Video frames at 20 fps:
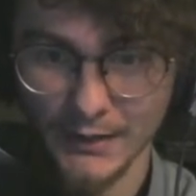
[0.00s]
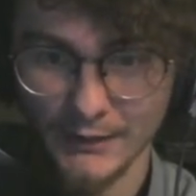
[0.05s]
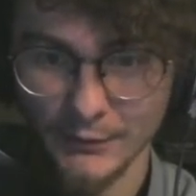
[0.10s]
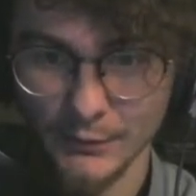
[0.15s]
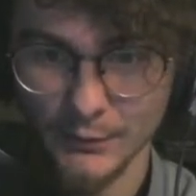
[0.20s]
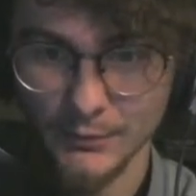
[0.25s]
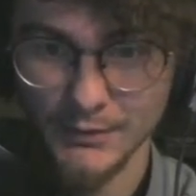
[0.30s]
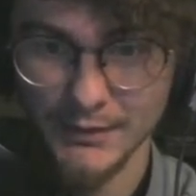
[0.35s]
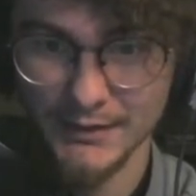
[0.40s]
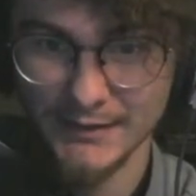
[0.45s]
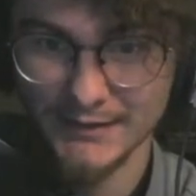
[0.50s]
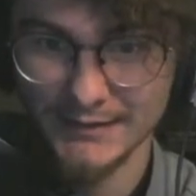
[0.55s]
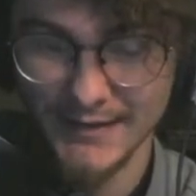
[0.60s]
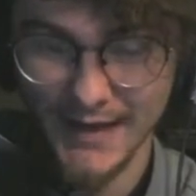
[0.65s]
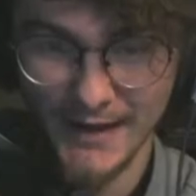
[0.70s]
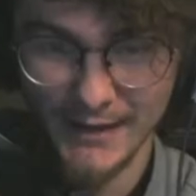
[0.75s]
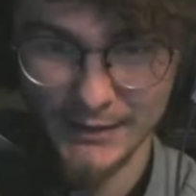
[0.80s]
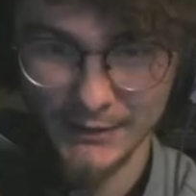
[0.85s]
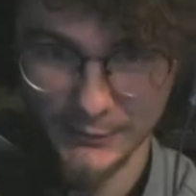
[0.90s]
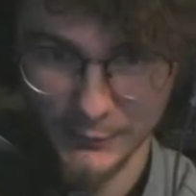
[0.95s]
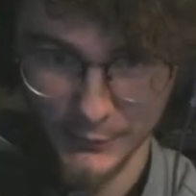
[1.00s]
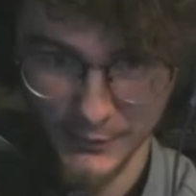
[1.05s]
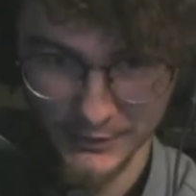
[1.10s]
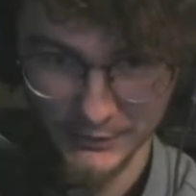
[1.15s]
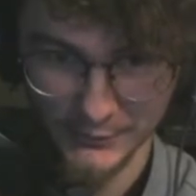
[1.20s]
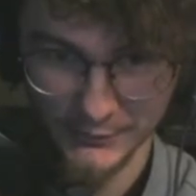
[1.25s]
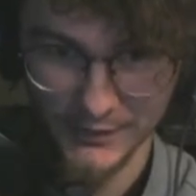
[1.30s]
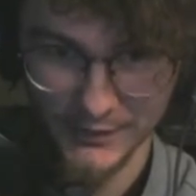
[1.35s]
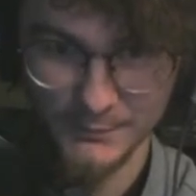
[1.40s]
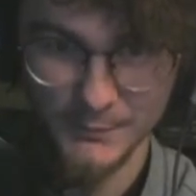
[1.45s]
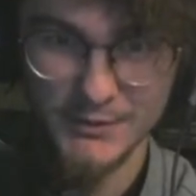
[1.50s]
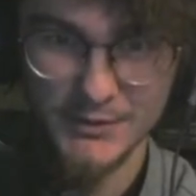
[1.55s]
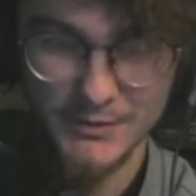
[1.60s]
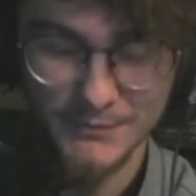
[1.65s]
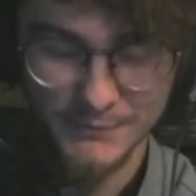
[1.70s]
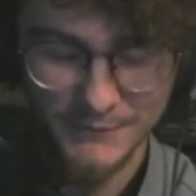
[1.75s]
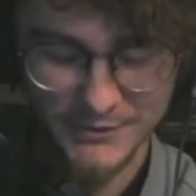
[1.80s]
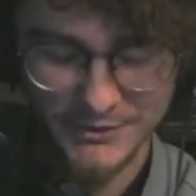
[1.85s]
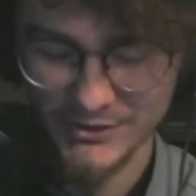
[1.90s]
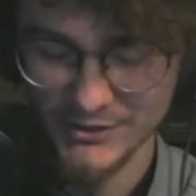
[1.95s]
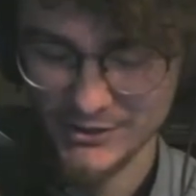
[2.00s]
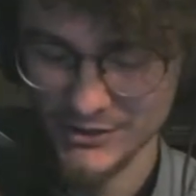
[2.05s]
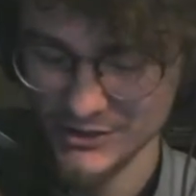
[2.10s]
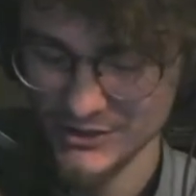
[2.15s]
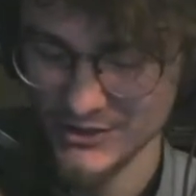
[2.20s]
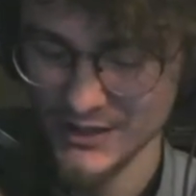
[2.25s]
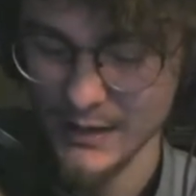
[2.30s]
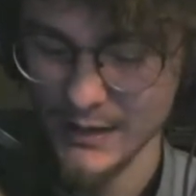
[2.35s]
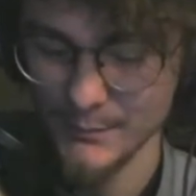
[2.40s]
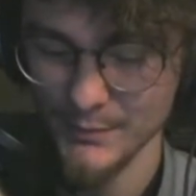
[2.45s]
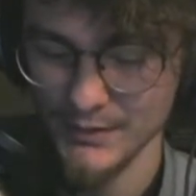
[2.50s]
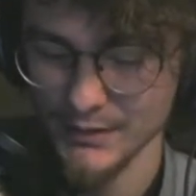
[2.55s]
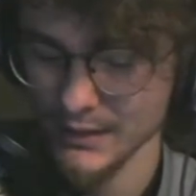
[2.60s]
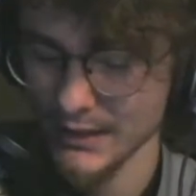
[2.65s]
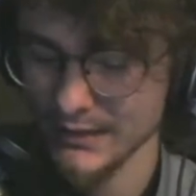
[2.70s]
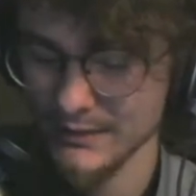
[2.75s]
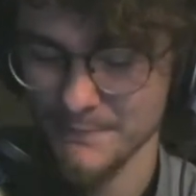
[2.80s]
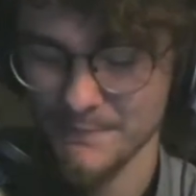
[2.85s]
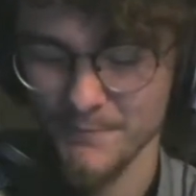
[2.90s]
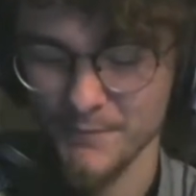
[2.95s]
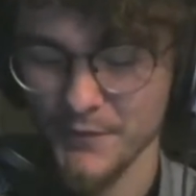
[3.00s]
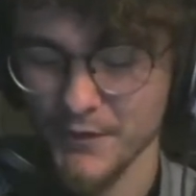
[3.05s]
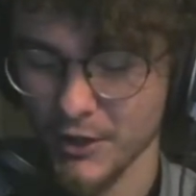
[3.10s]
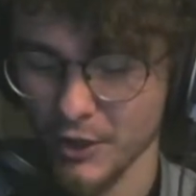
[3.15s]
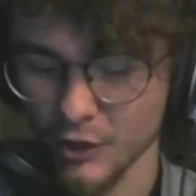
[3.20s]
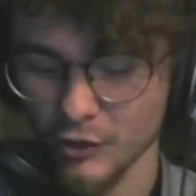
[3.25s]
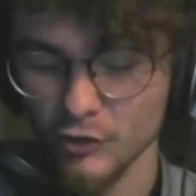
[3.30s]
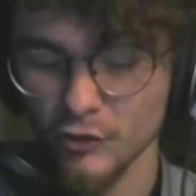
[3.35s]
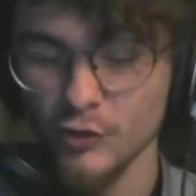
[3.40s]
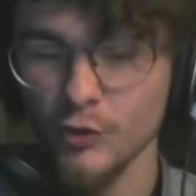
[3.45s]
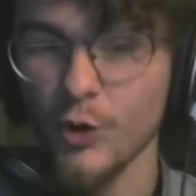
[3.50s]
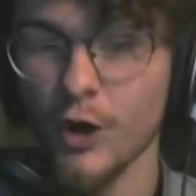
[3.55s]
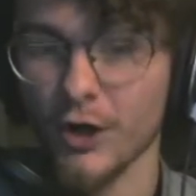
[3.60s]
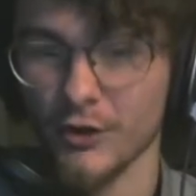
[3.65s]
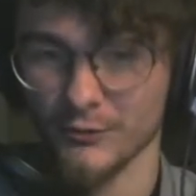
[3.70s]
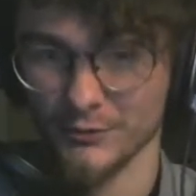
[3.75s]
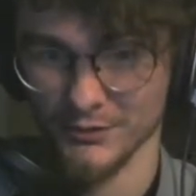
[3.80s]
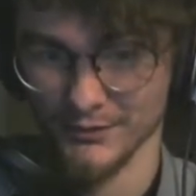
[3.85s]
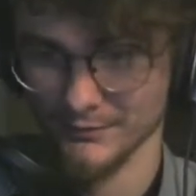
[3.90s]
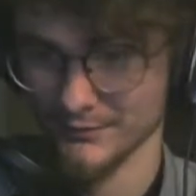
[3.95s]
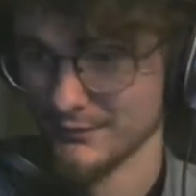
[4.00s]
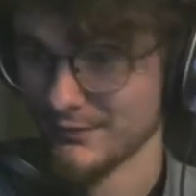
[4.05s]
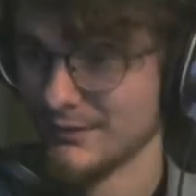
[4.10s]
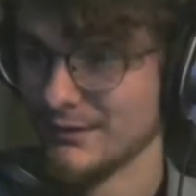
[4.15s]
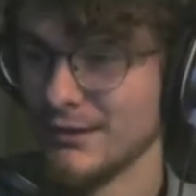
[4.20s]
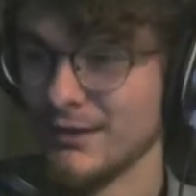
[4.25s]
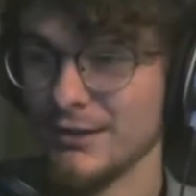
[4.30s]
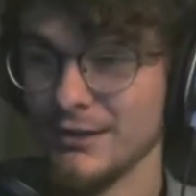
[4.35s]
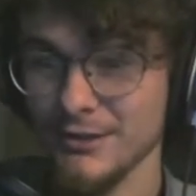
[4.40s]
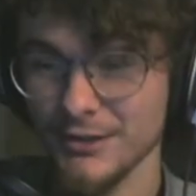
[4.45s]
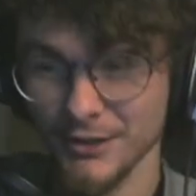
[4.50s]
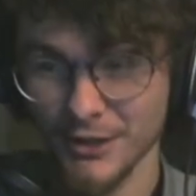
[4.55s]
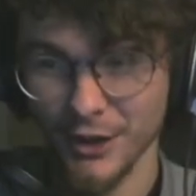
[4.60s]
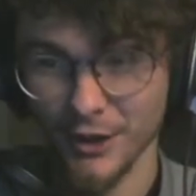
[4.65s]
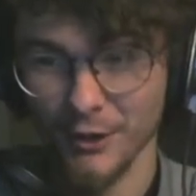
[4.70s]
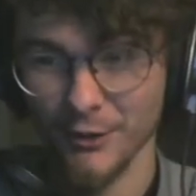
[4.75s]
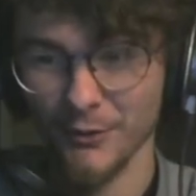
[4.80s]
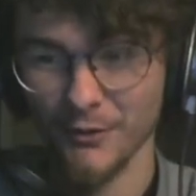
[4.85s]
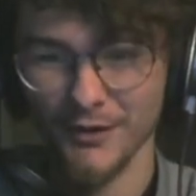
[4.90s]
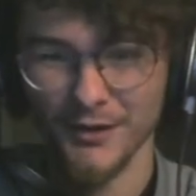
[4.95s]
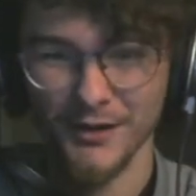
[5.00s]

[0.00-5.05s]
I don't exactly know how to do that, but just type in like 200, you know.